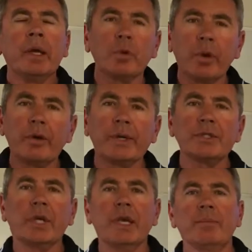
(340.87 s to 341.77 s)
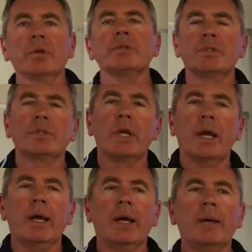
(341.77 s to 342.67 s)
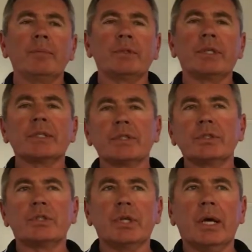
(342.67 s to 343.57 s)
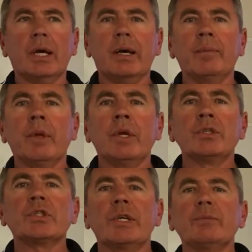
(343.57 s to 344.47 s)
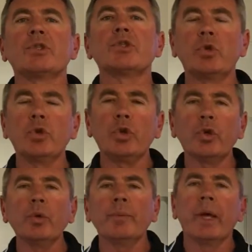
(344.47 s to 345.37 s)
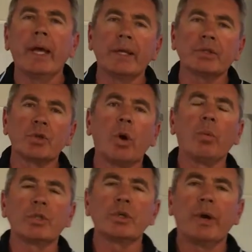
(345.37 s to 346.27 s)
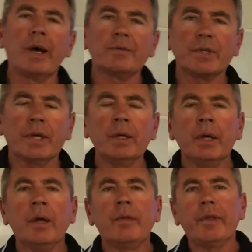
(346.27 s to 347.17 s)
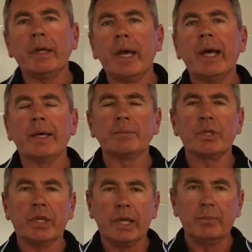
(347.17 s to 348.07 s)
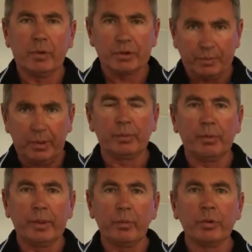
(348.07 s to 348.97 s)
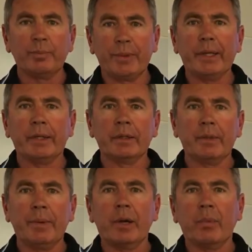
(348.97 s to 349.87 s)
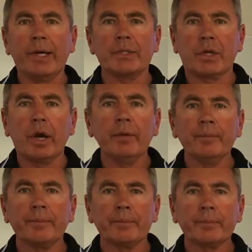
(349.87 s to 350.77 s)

If the Road Ranger gearbox doesn't seem to suit you and it's not what you're after, the AMT gearbox probably would be the better way to go.